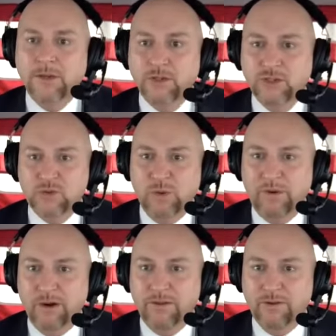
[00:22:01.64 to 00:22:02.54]
sweep
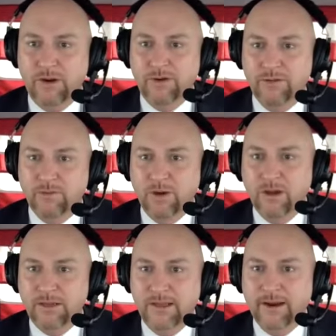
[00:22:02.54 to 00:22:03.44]
it under the
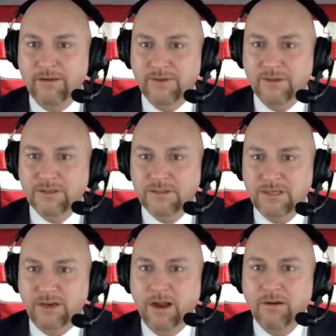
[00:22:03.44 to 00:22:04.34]
rug kind of a
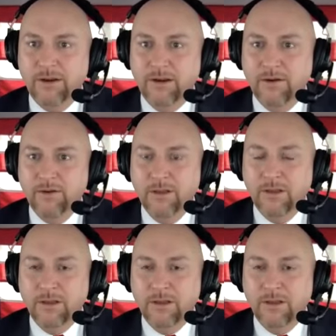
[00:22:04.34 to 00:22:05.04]
scenario.